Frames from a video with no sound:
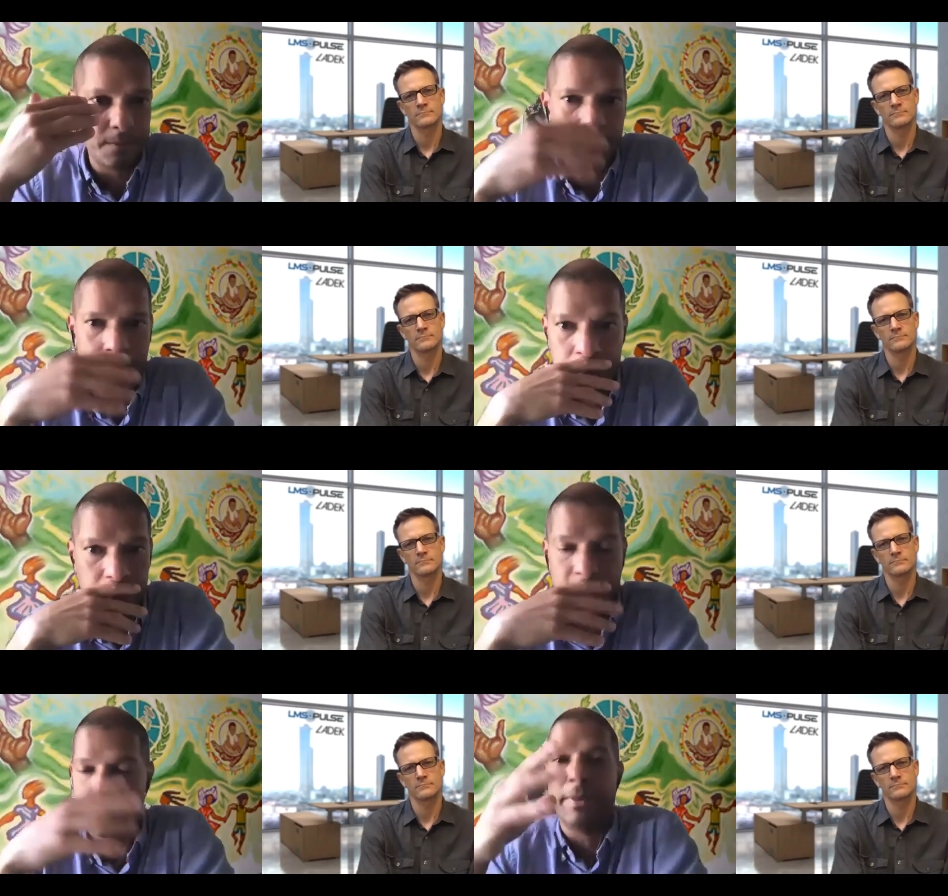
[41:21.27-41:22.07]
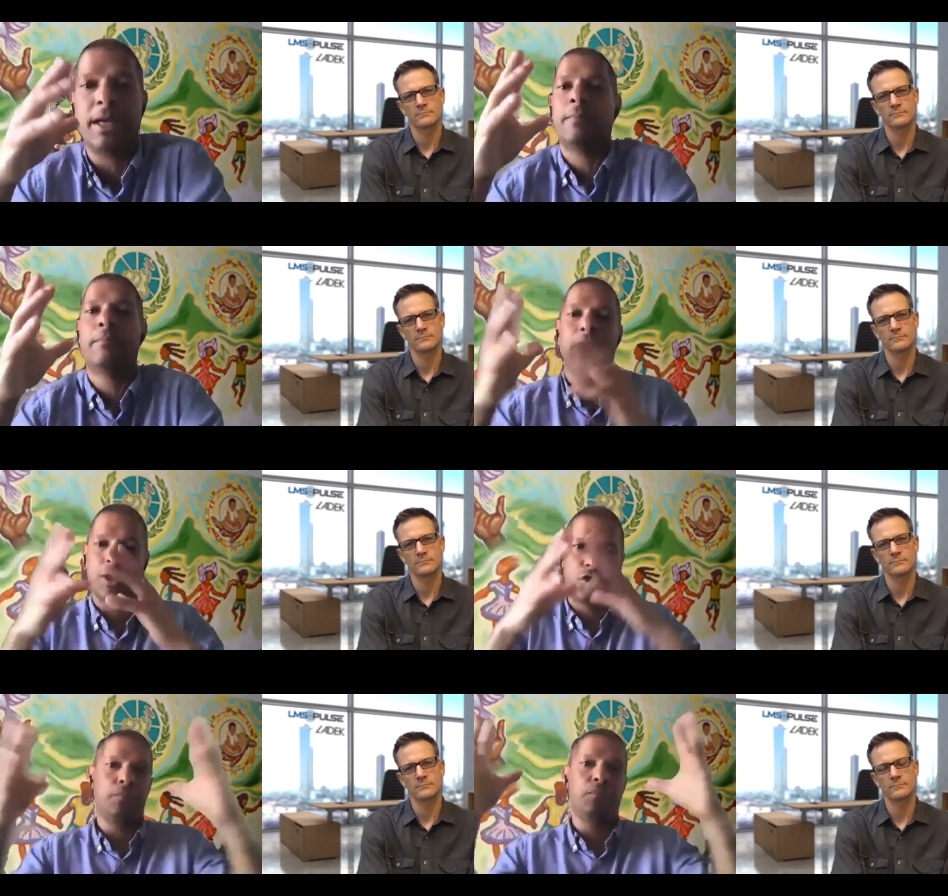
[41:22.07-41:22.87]
Speaker 1: it's become
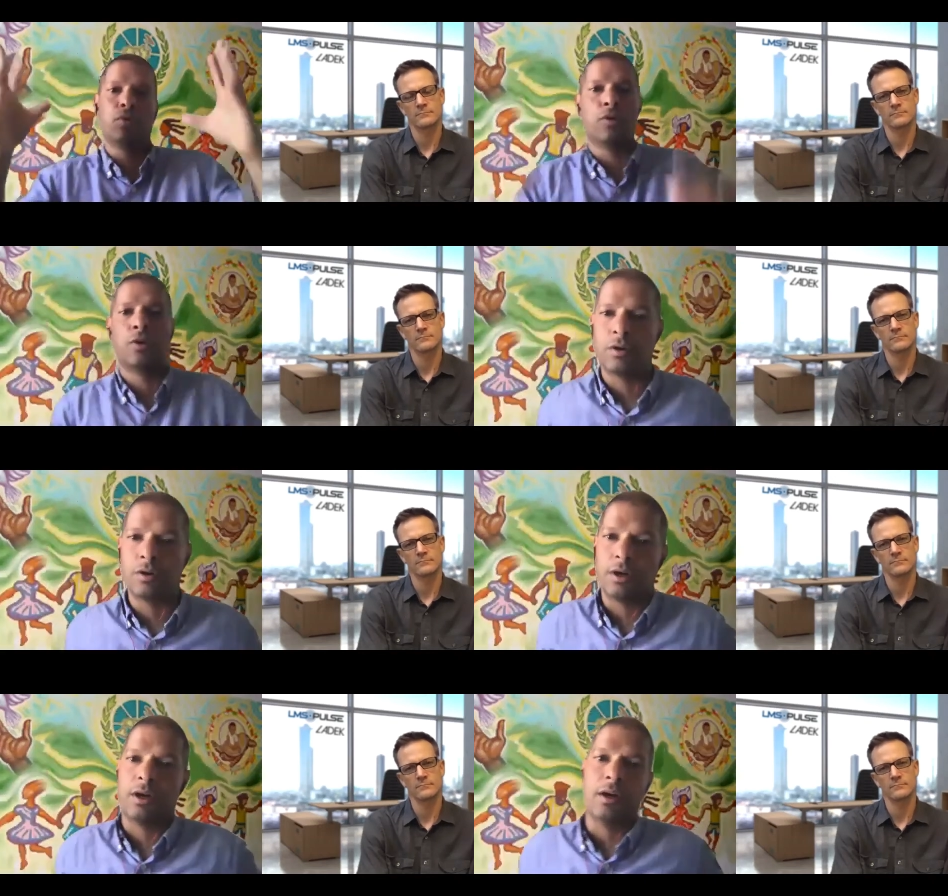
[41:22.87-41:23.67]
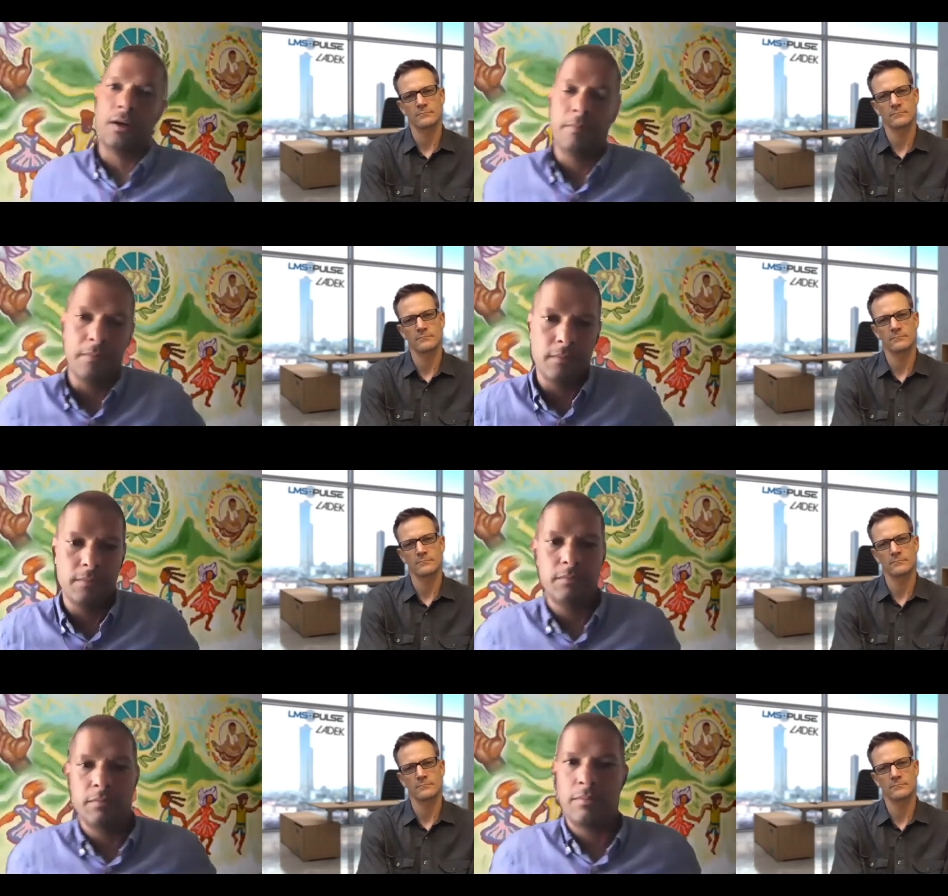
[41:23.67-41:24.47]
much more um,
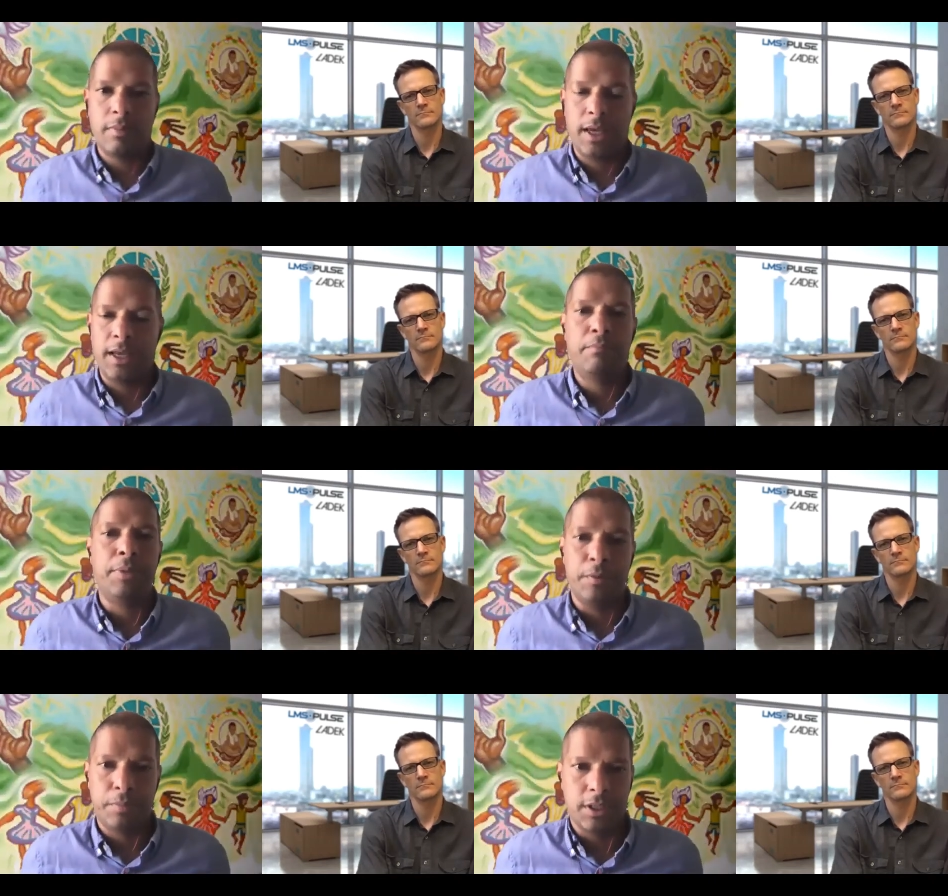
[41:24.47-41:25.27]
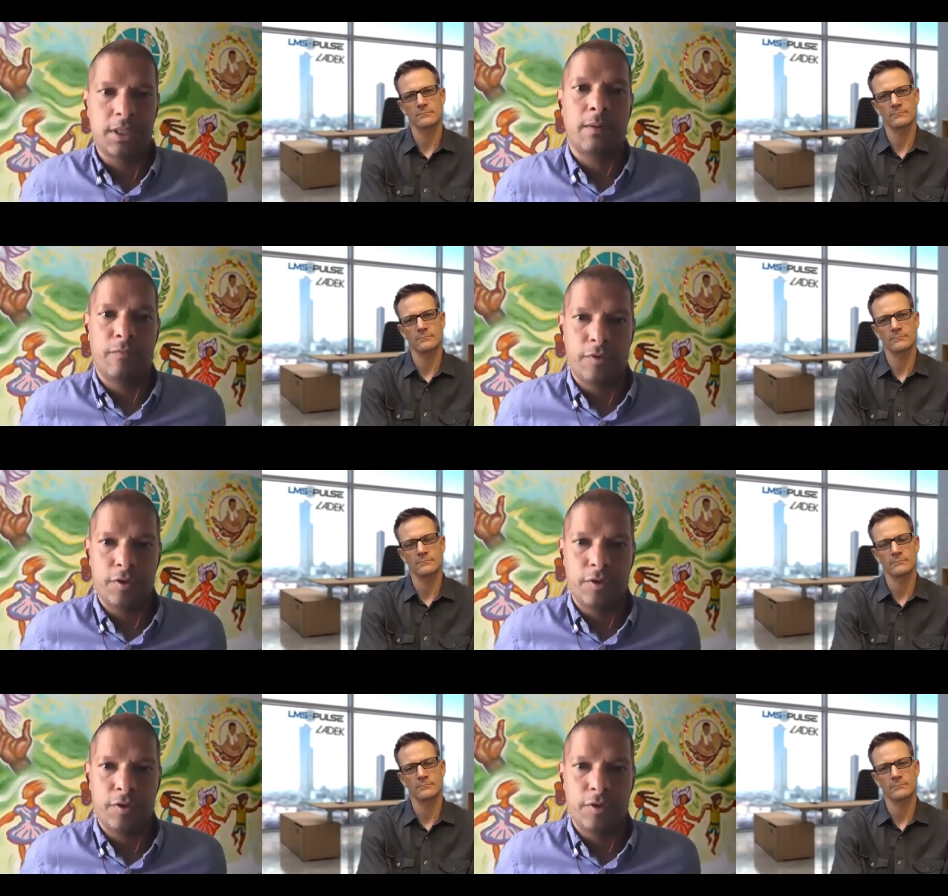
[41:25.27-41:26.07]
in people's comfort
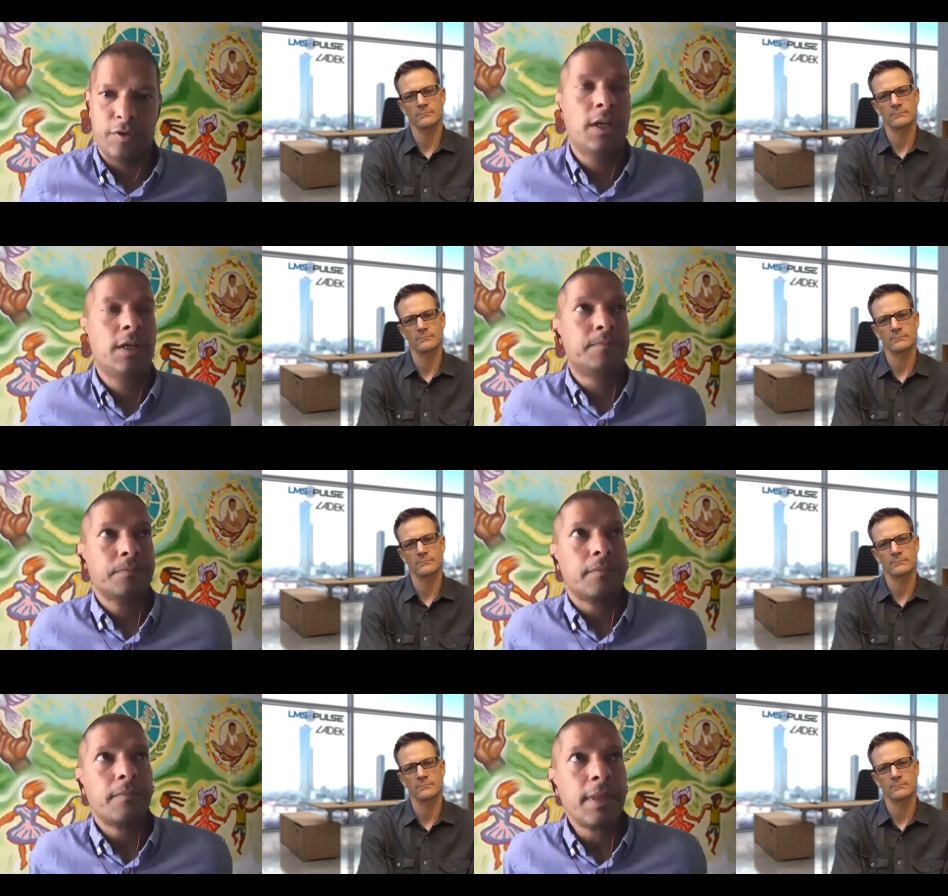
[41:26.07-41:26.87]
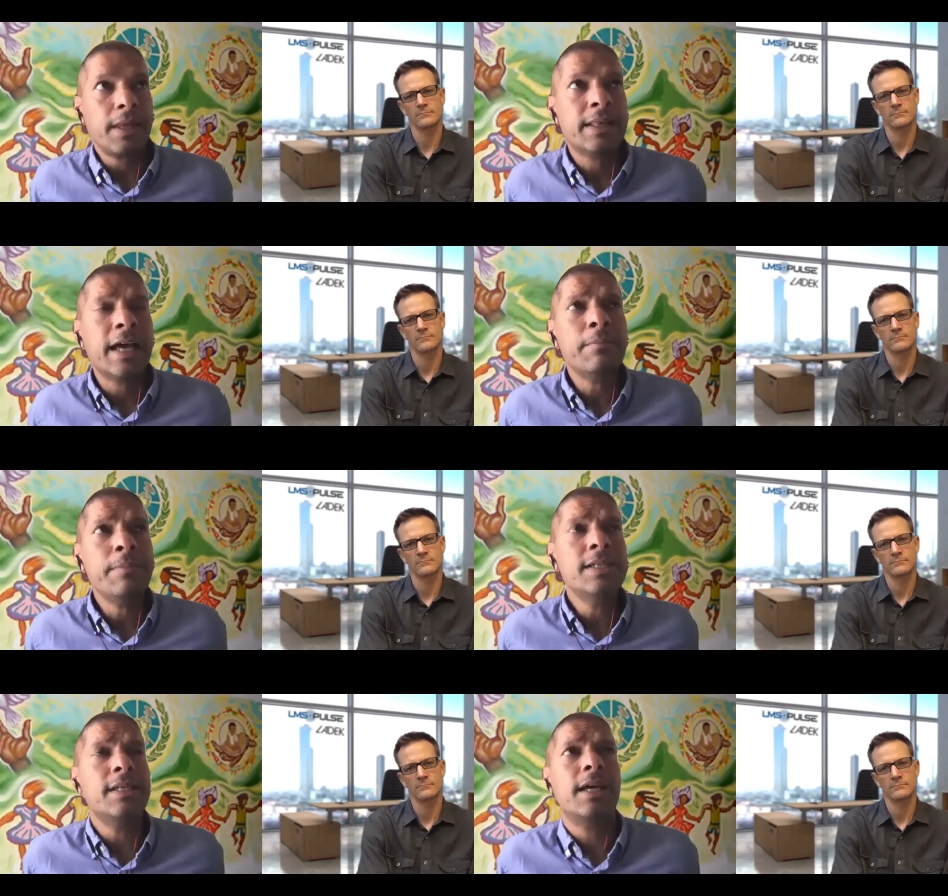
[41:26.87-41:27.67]
zone. That
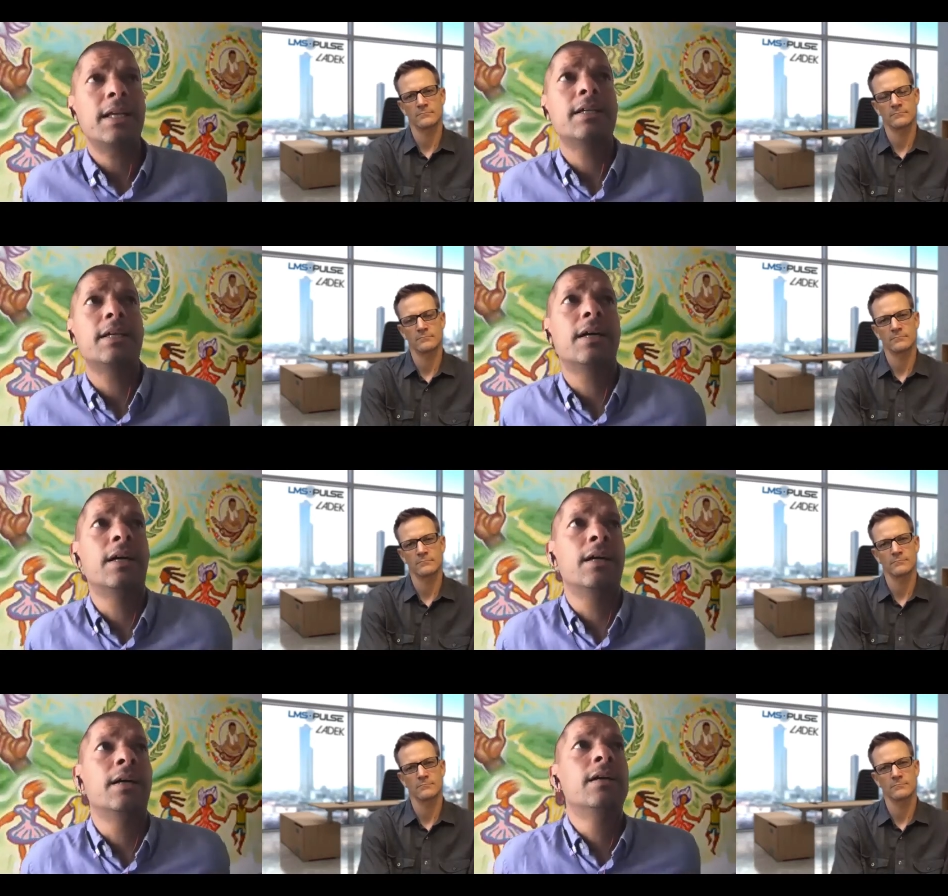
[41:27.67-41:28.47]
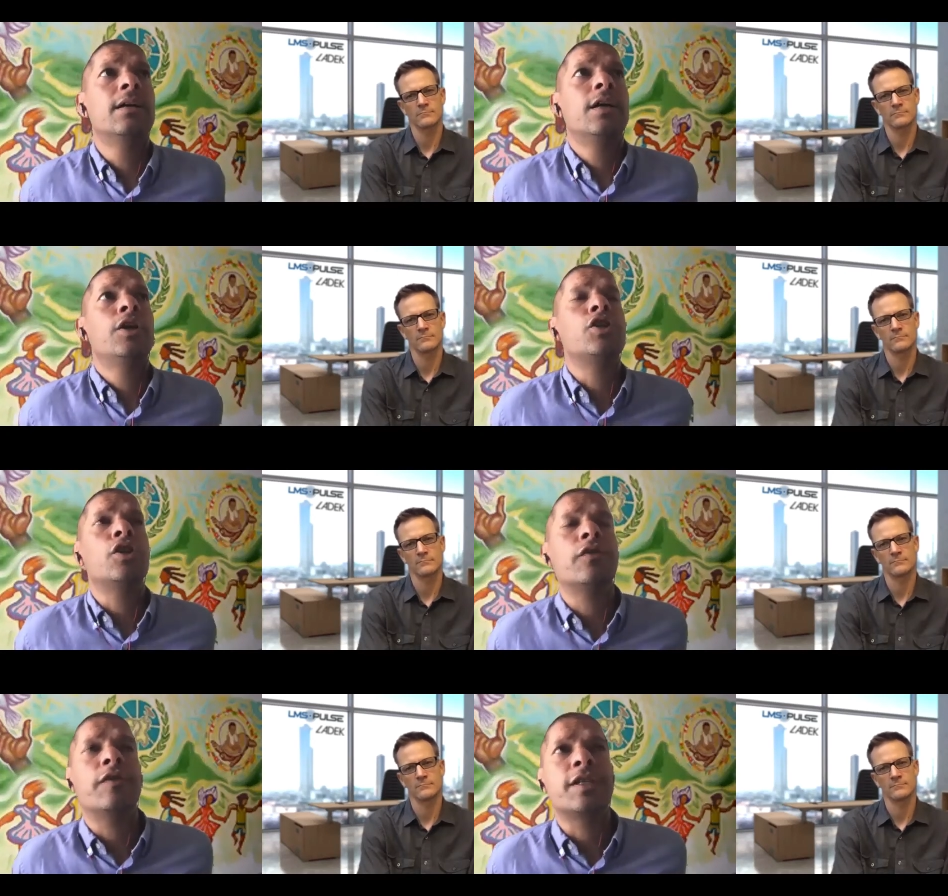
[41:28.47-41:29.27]
being said, uh, you know, so,
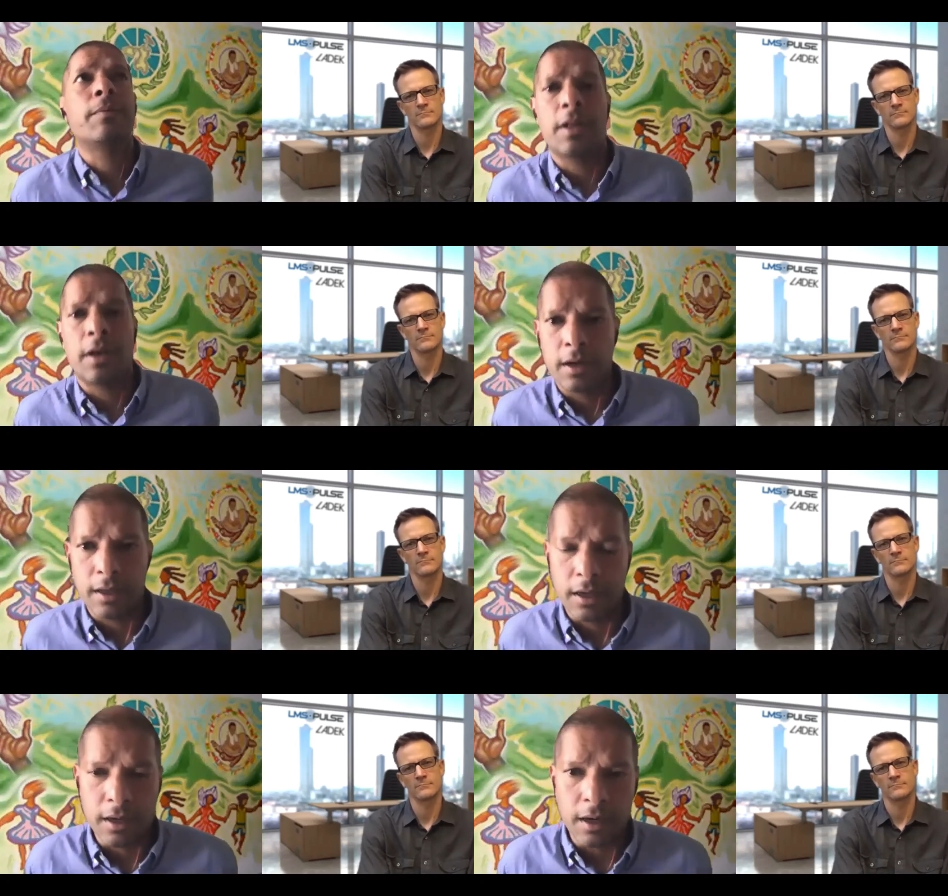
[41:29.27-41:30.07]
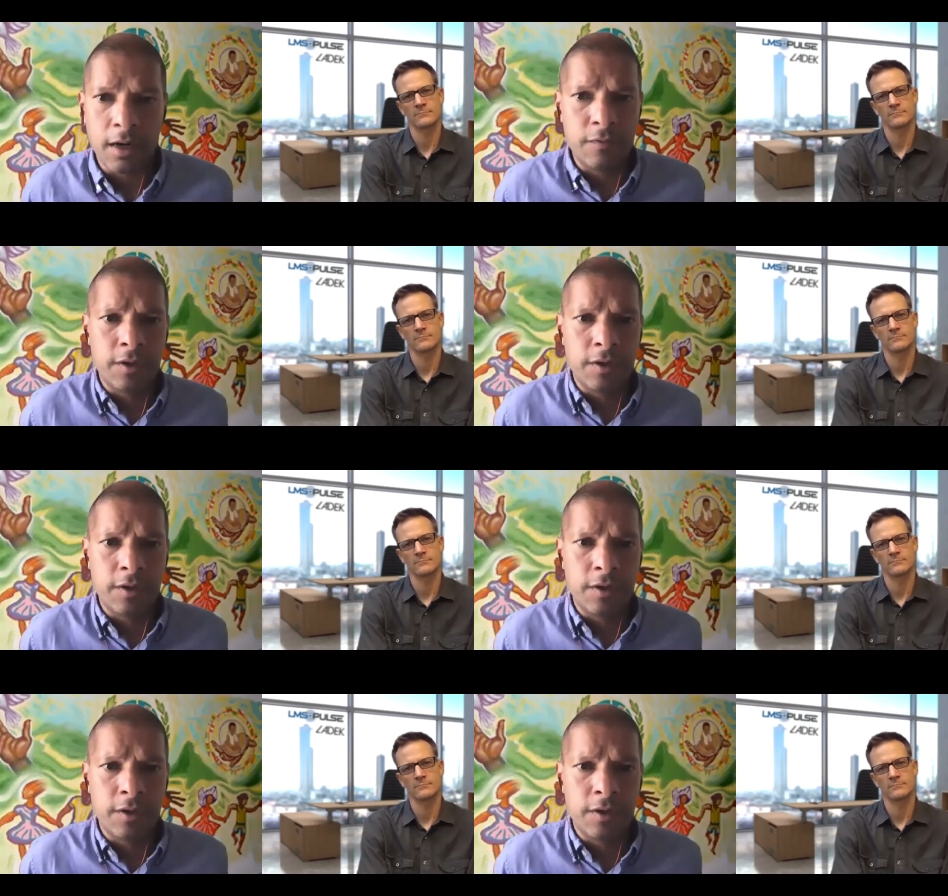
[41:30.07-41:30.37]
so for example, uh, Harvard